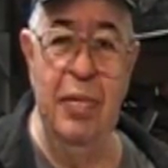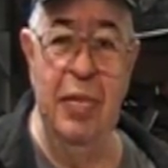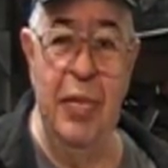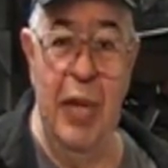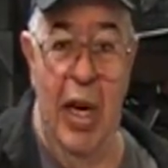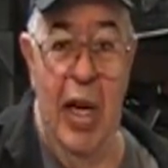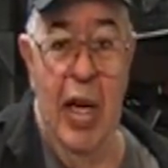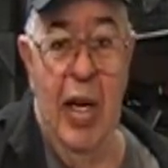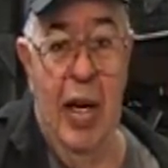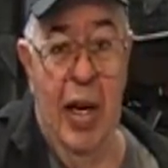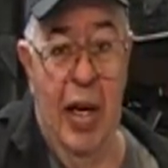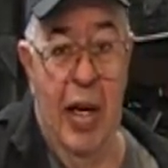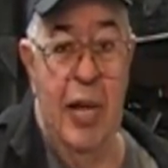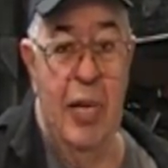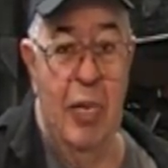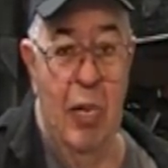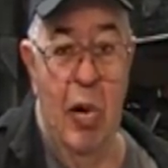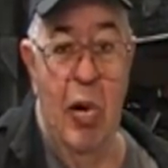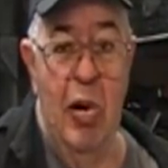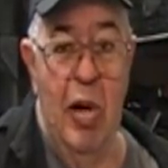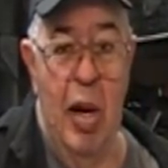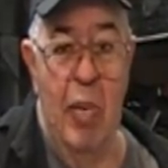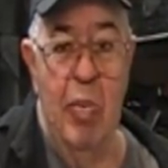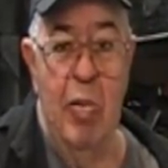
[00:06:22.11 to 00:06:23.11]
Yeah, that
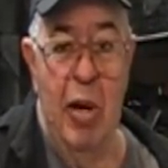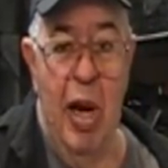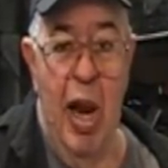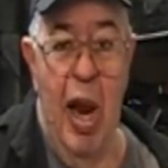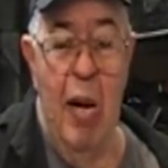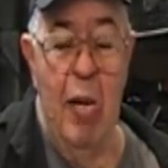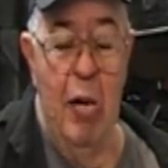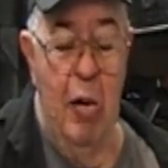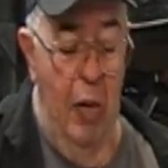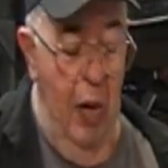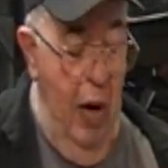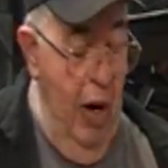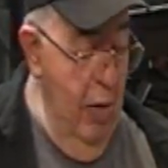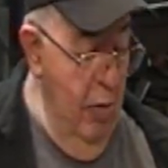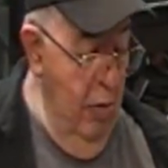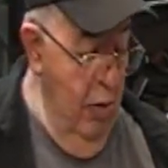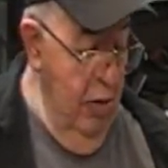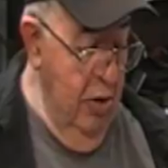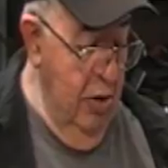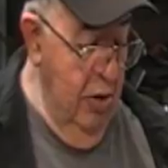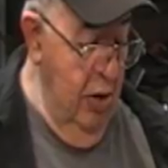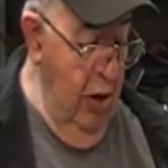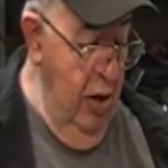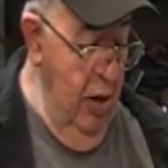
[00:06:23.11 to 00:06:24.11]
we'll keep the camera running.
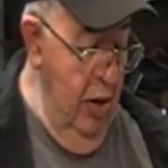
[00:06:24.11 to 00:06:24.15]
We'll show